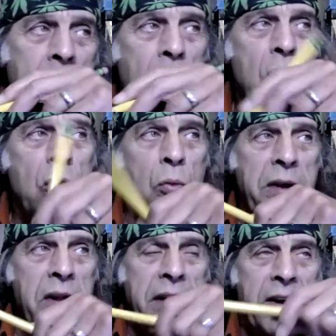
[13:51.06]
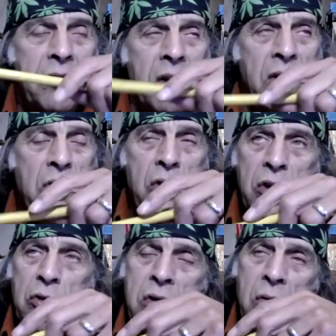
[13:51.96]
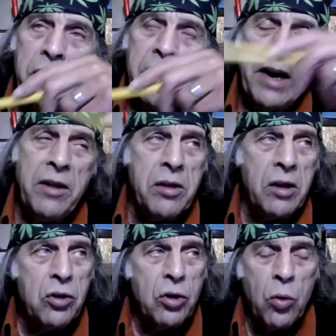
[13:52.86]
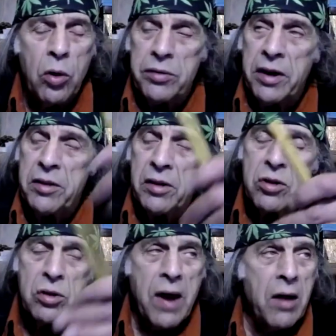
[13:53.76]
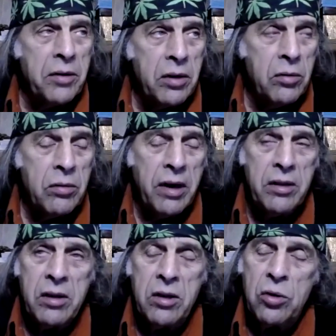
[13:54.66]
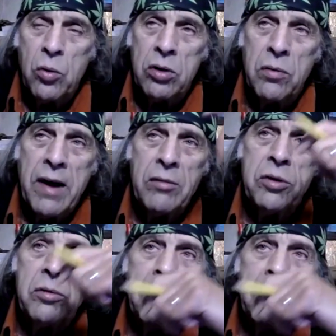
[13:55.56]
you realize you could use it with anything in your world, anything surrounding you, anything in your world around you.